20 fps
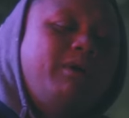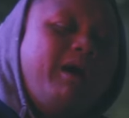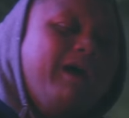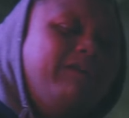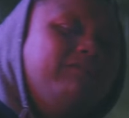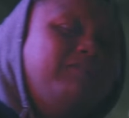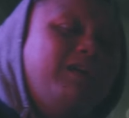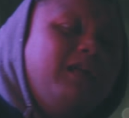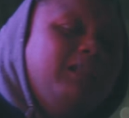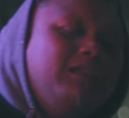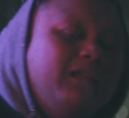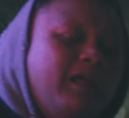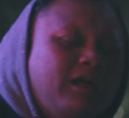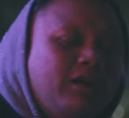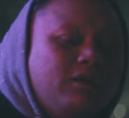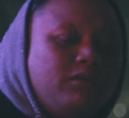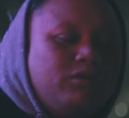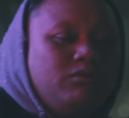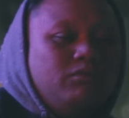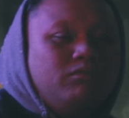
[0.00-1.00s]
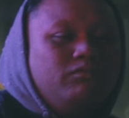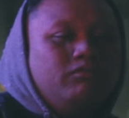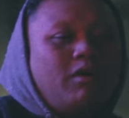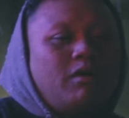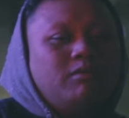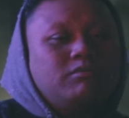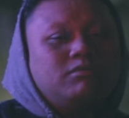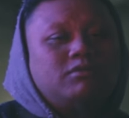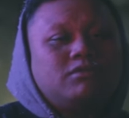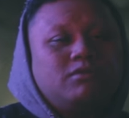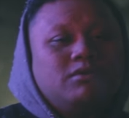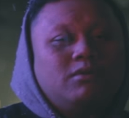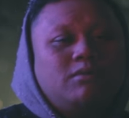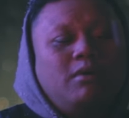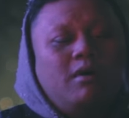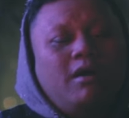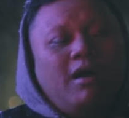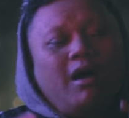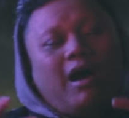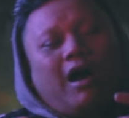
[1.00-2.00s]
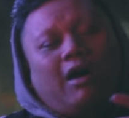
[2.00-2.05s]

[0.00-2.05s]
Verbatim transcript: had that letter you wrote too.